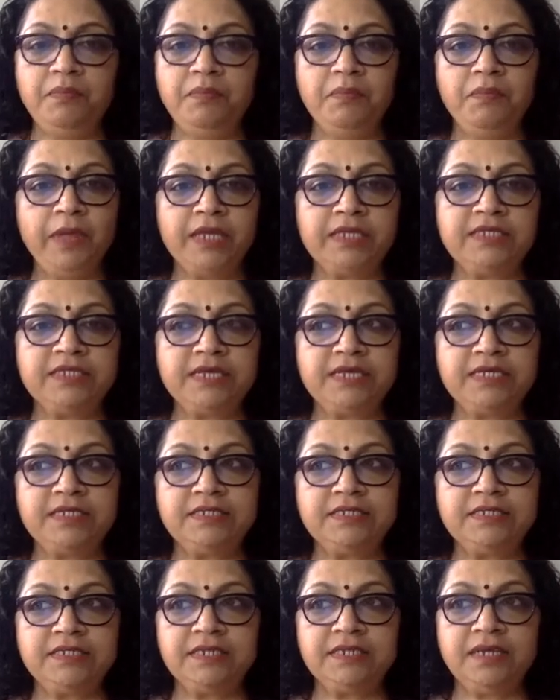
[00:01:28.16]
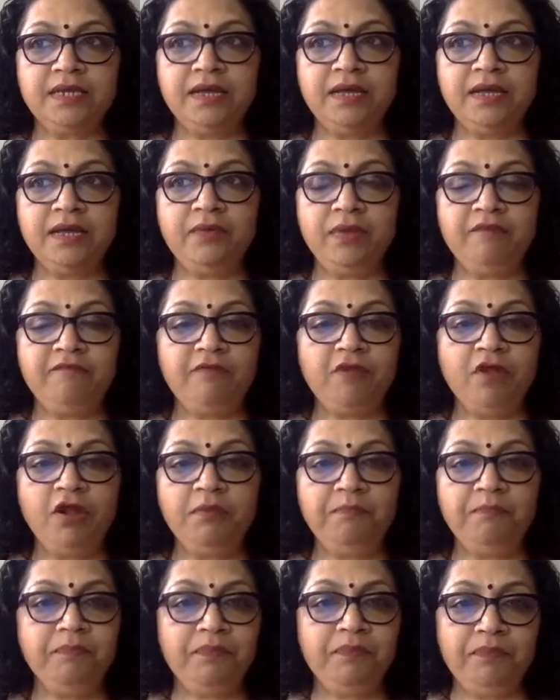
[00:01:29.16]
we are just we have
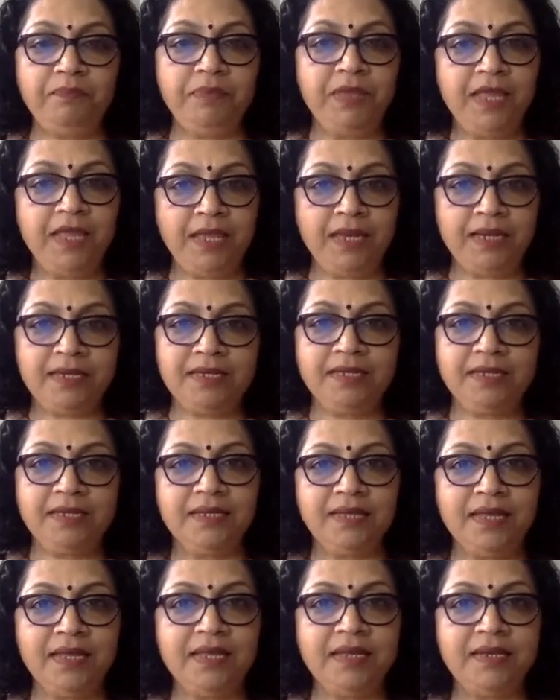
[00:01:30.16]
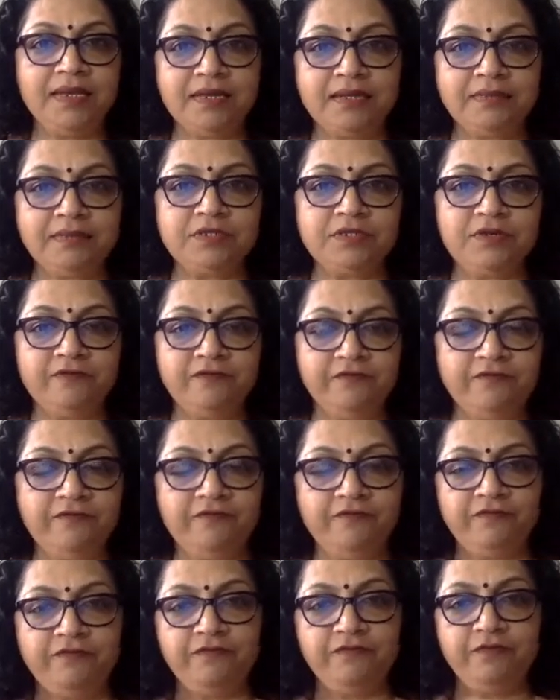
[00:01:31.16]
not peaked in terms of
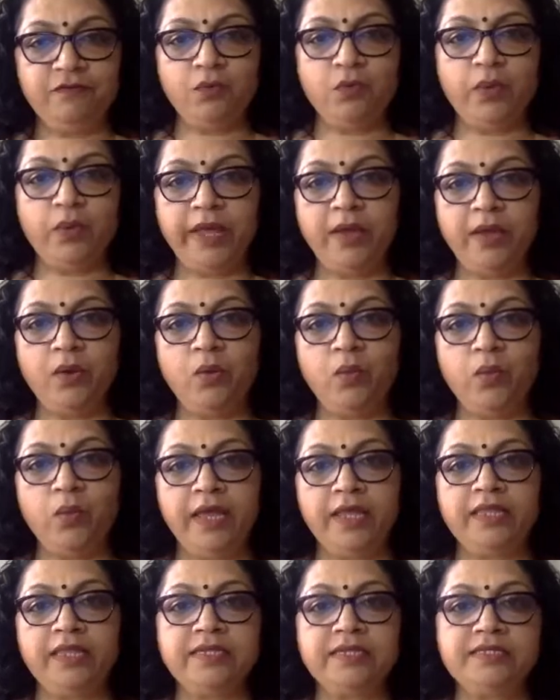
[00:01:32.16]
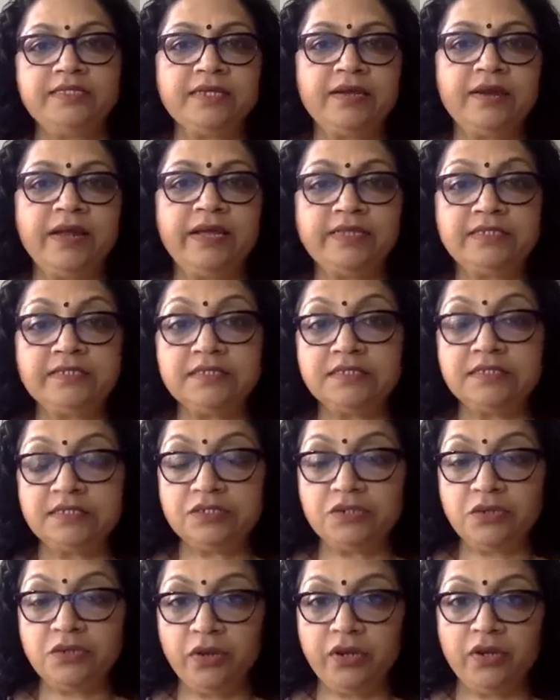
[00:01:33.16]
where this crisis
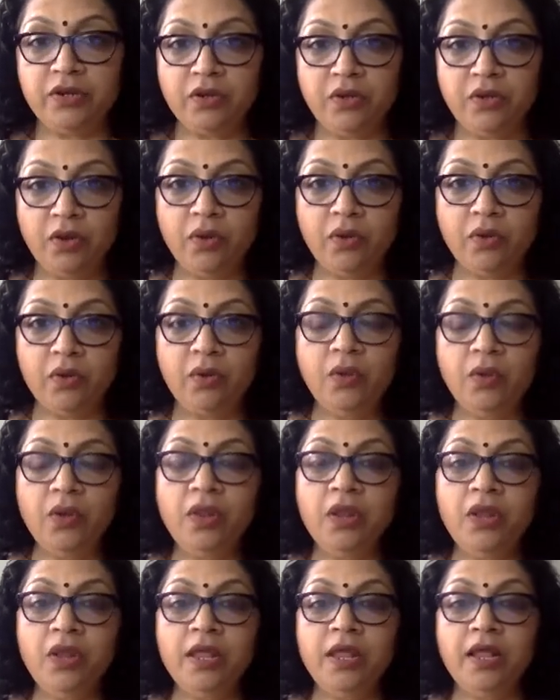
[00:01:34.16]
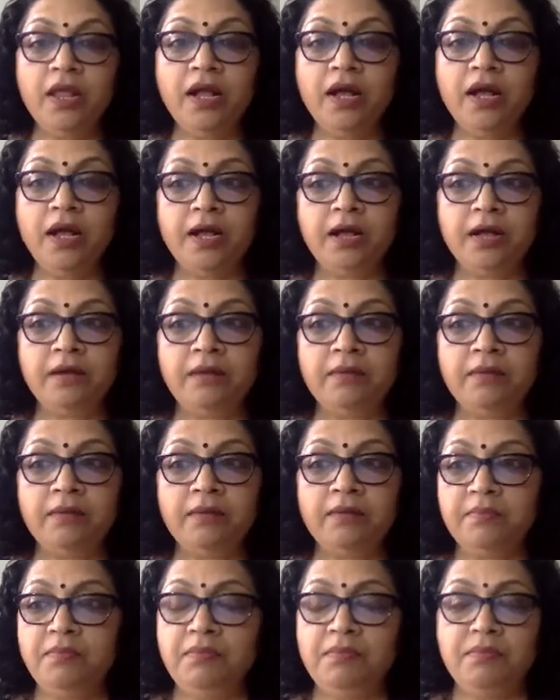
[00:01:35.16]
is going to go.
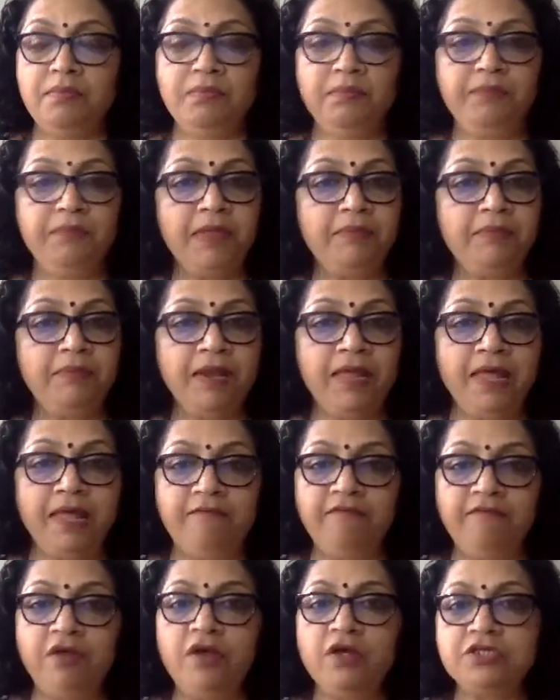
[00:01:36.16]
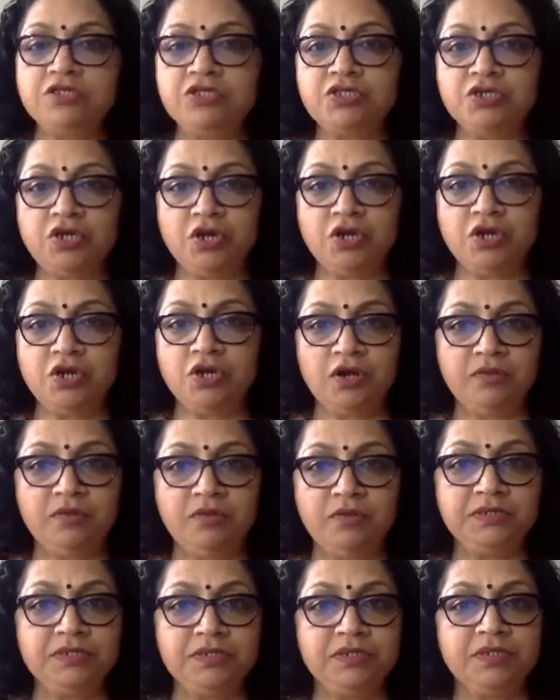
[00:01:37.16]
um, People have lost
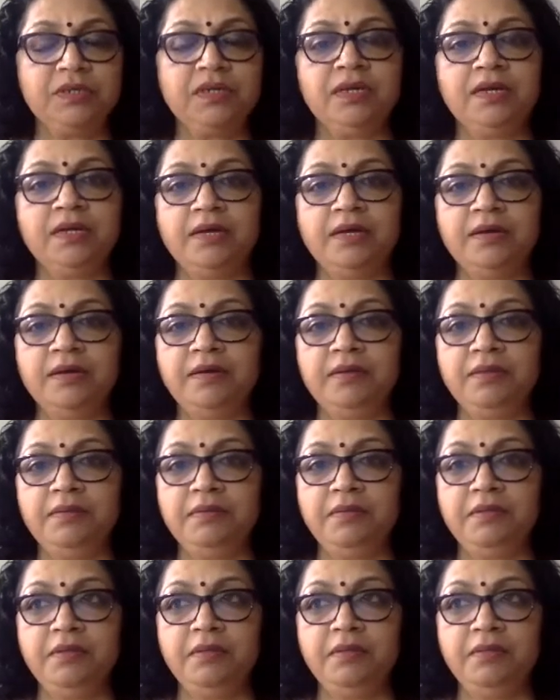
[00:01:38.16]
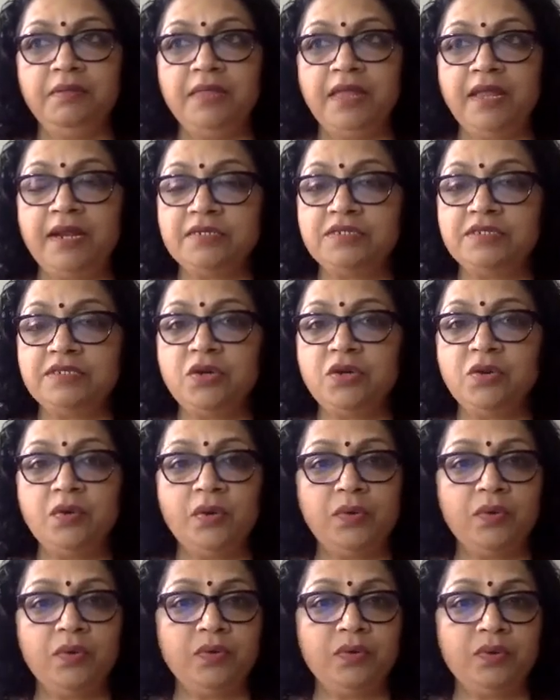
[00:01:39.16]
jobs. There is
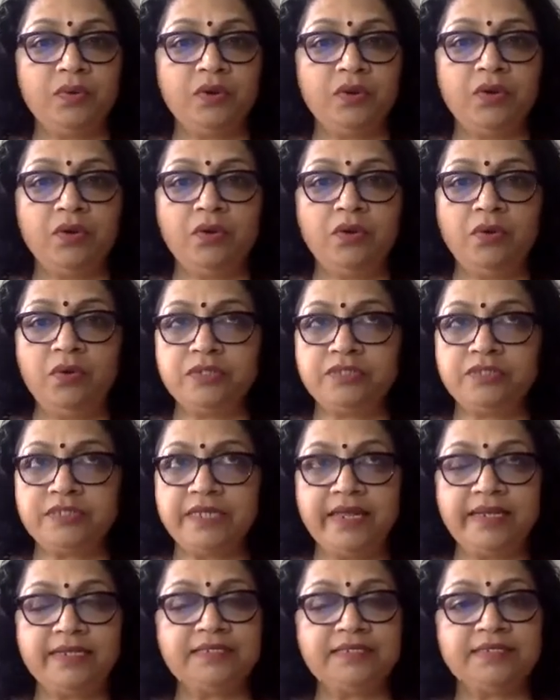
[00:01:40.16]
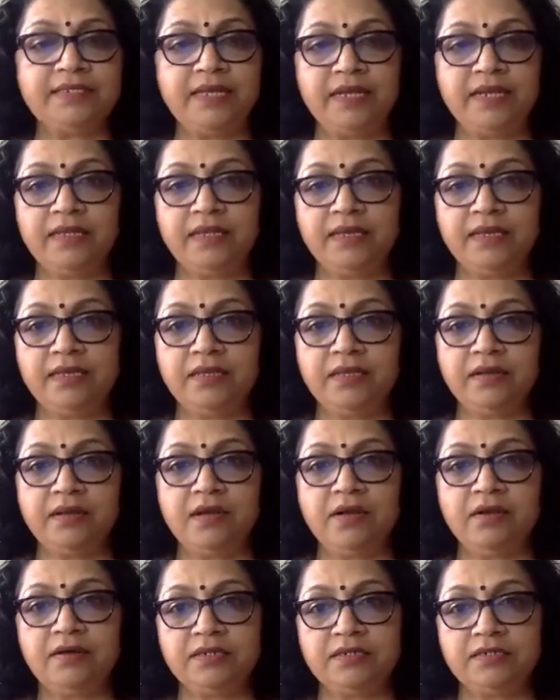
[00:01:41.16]
no sense that the
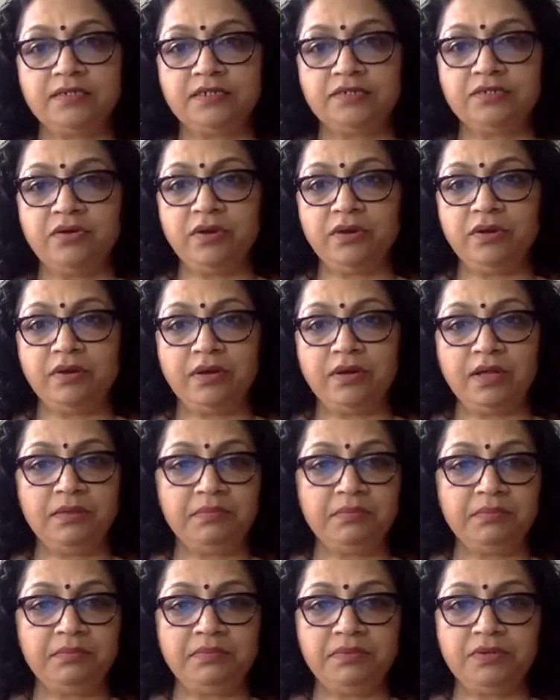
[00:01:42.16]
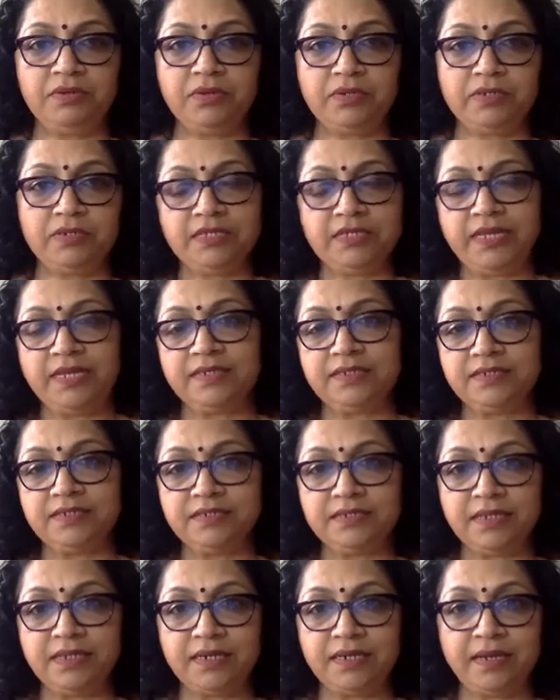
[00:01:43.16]
Congress is going to come to its
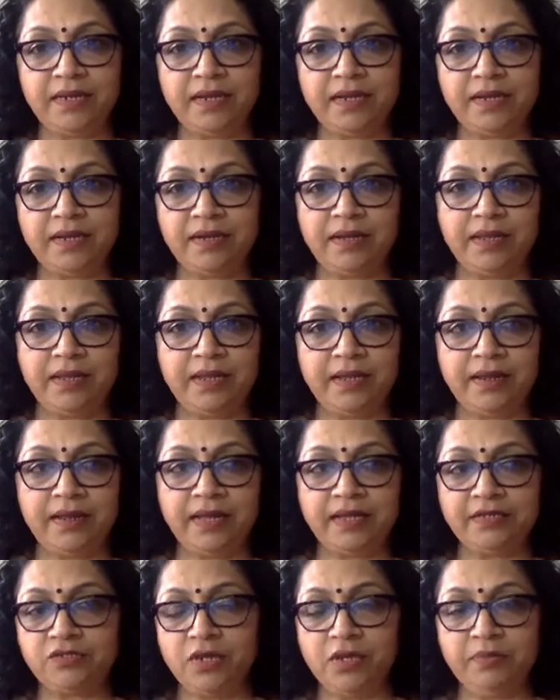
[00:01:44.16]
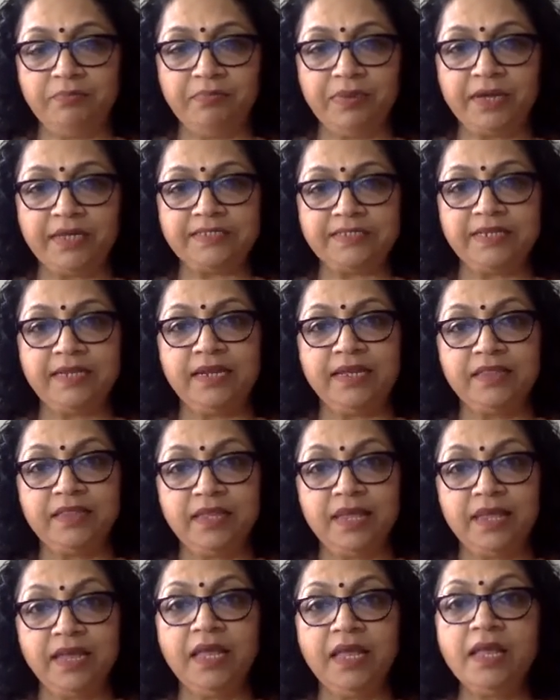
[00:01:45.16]
senses and actually pass
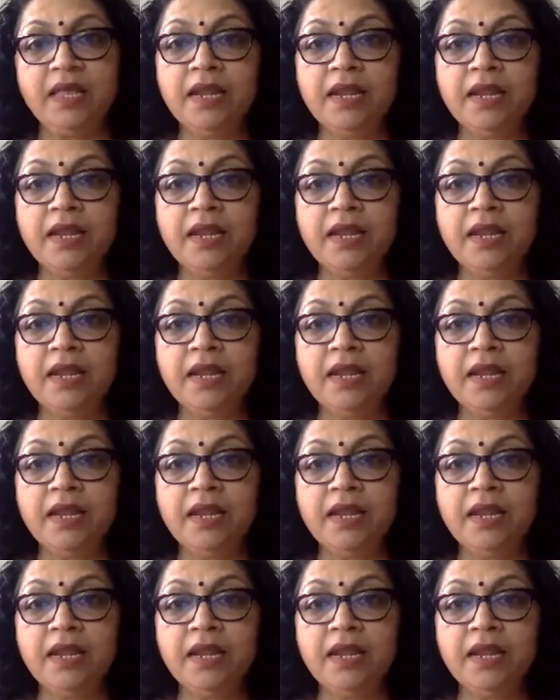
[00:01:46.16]
anything.